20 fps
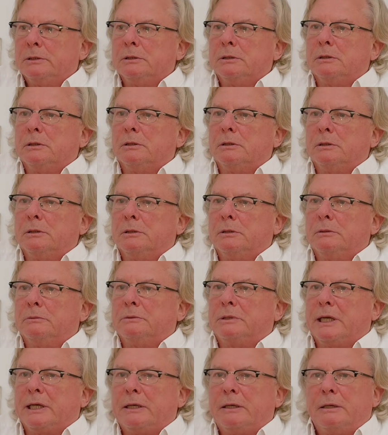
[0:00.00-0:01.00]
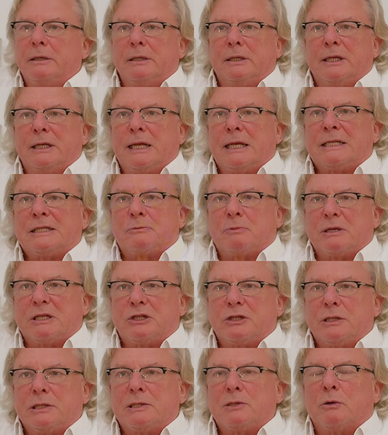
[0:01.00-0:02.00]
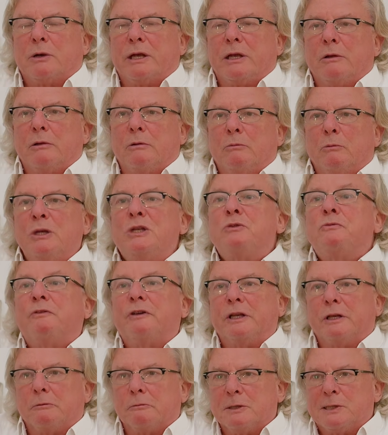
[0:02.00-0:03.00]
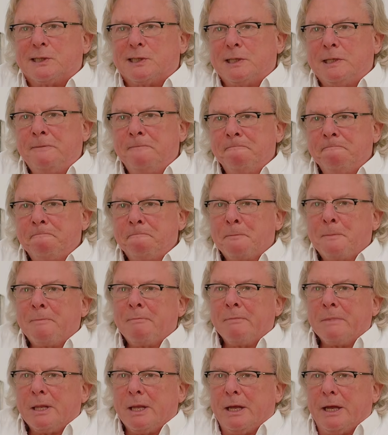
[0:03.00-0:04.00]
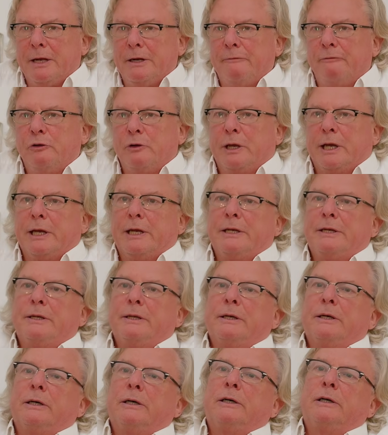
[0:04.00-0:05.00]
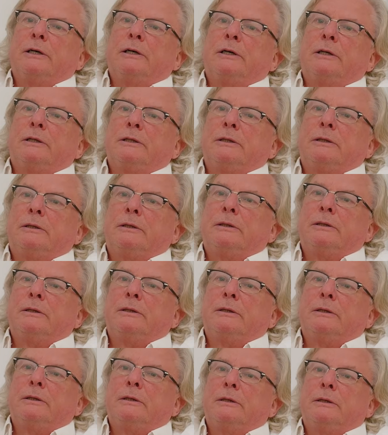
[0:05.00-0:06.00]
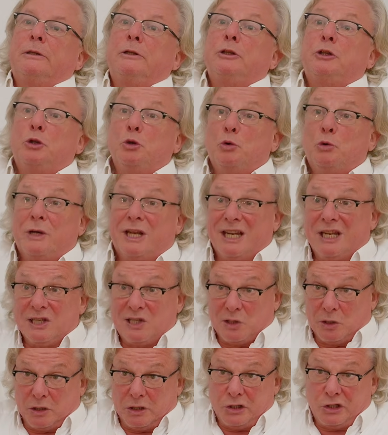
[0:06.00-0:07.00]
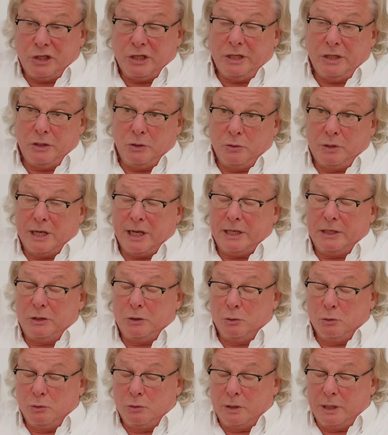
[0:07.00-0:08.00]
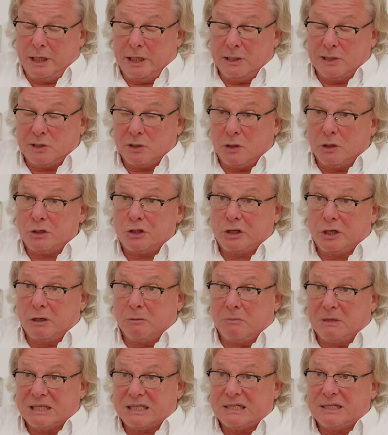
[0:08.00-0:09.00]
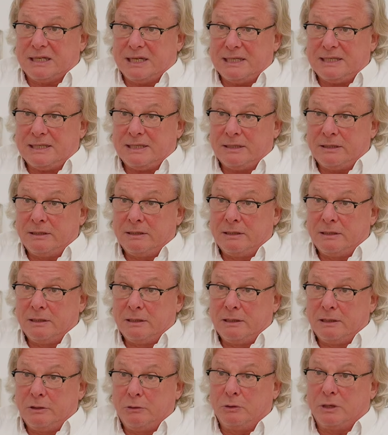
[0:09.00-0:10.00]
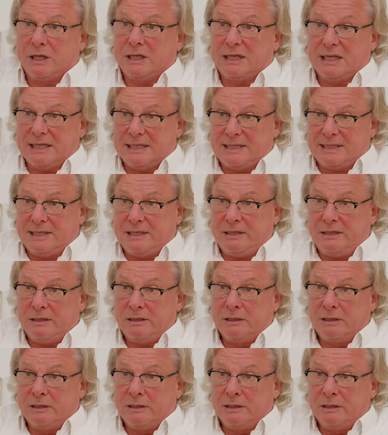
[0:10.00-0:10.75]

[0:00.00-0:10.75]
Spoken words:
Then the next question is, okay, which frequency? And if you can do kinesiology, you can do kinesiological muscle test, you can test it.